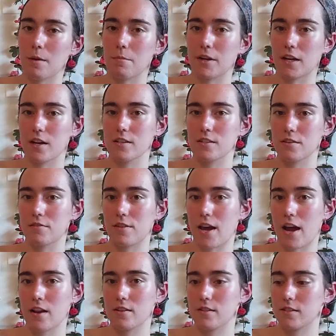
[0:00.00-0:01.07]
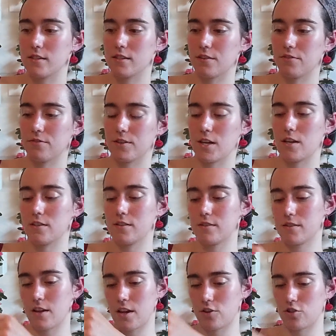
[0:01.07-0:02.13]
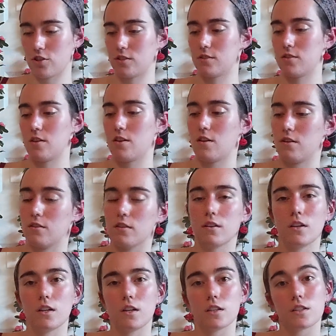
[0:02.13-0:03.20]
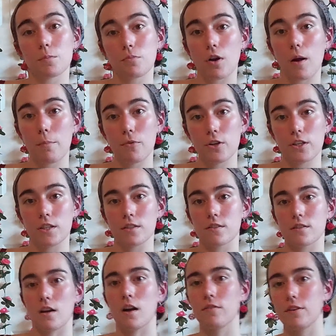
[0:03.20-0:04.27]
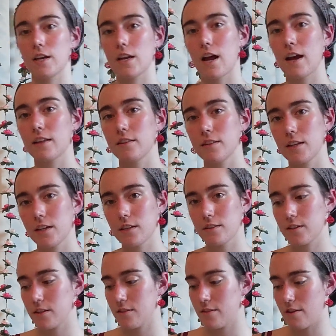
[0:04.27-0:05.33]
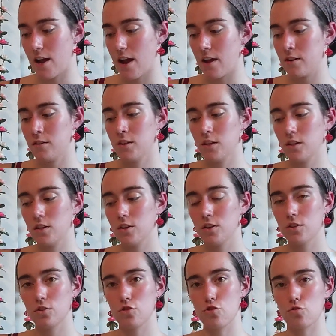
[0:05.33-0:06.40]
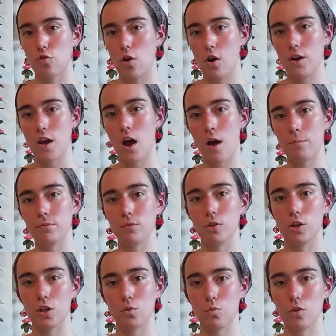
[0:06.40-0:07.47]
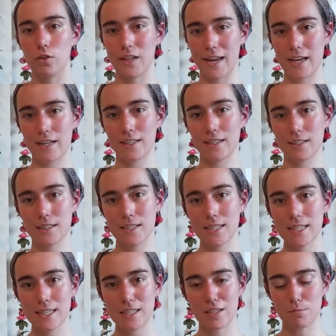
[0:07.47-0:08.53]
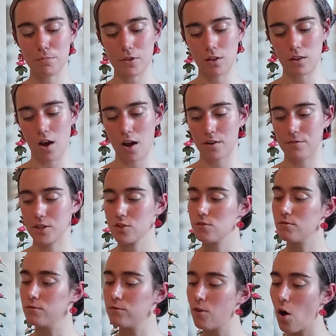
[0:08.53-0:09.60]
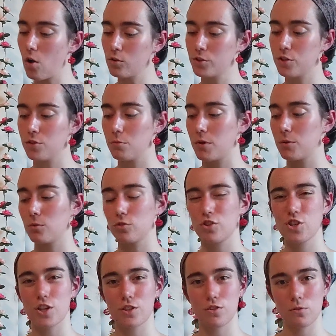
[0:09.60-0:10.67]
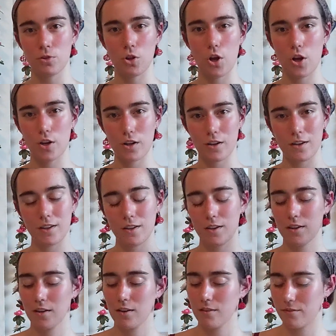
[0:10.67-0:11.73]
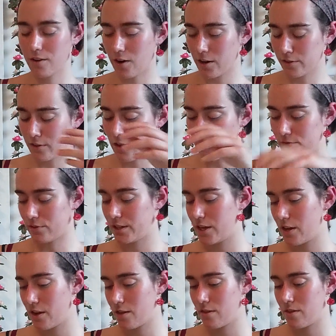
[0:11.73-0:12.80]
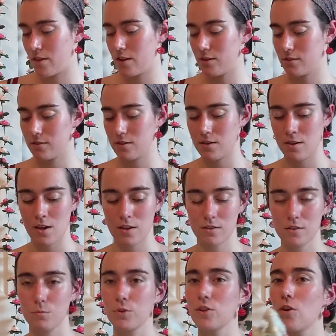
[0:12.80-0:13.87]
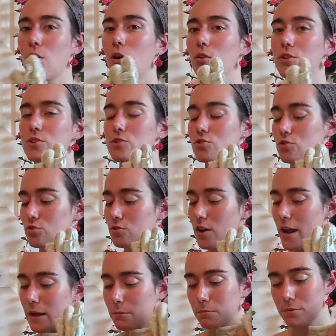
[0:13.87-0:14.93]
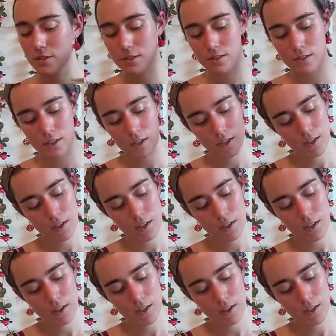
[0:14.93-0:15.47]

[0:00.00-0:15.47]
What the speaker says: because of that stiffness and just the properties of it, I think that drawn up look will like keep a lot of its volume and will just look very lovely in this. And yes, with all the stripes,